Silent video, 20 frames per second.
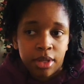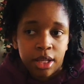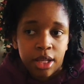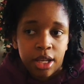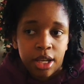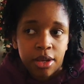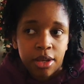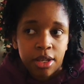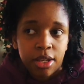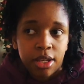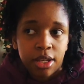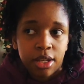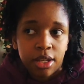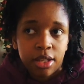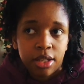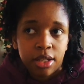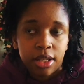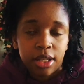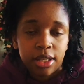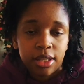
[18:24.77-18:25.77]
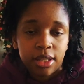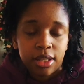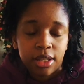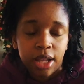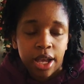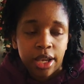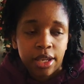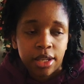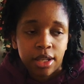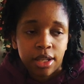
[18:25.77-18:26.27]
I could get
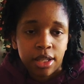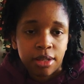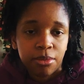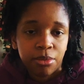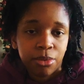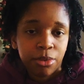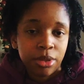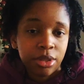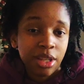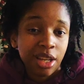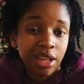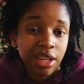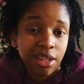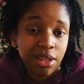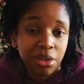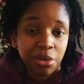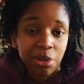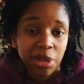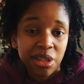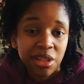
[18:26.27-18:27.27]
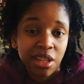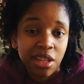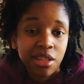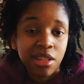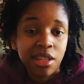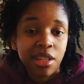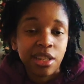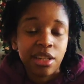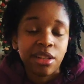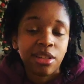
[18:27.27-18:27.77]
stuck in a
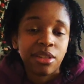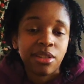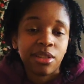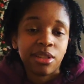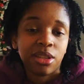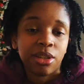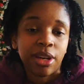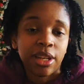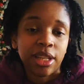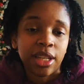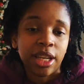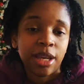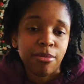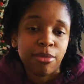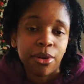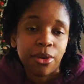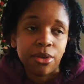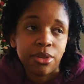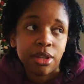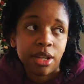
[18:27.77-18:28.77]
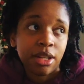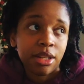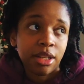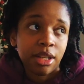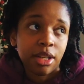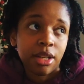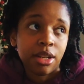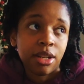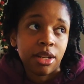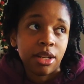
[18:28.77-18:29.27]
360 deal, so I can't post on
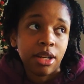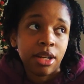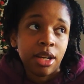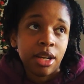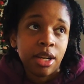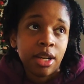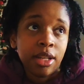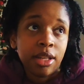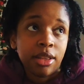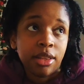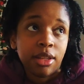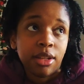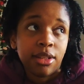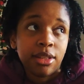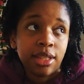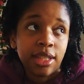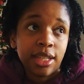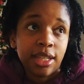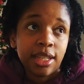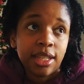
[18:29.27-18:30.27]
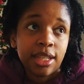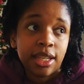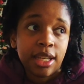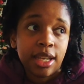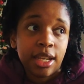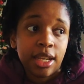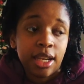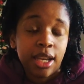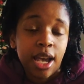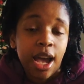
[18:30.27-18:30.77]
there. There's
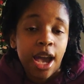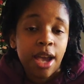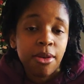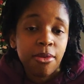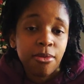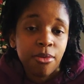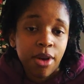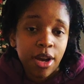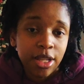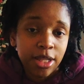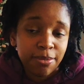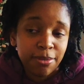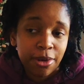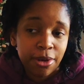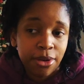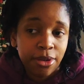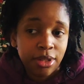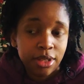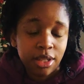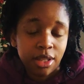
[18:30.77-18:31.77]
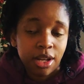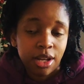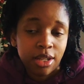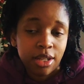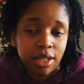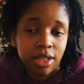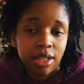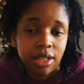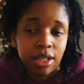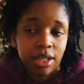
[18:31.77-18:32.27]
Inkkit. I was posting on
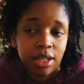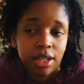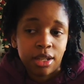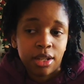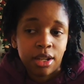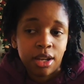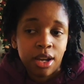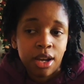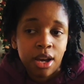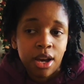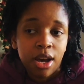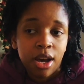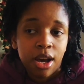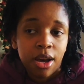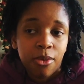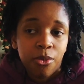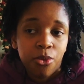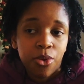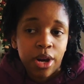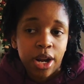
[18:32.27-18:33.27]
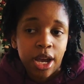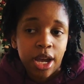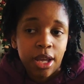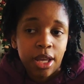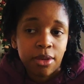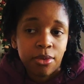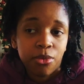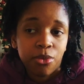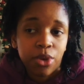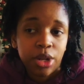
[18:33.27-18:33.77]
Inkkit
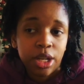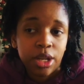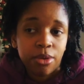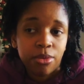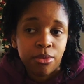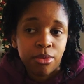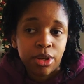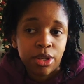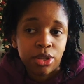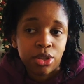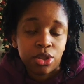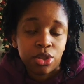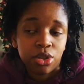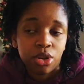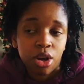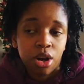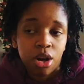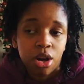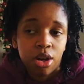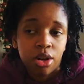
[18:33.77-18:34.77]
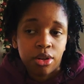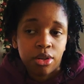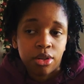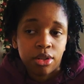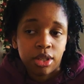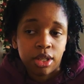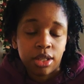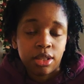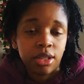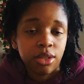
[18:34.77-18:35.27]
when it was called
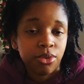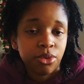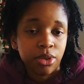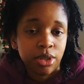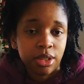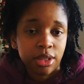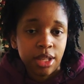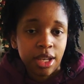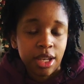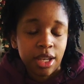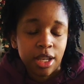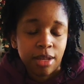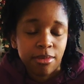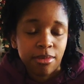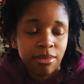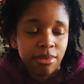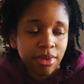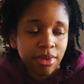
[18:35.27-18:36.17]
a different name.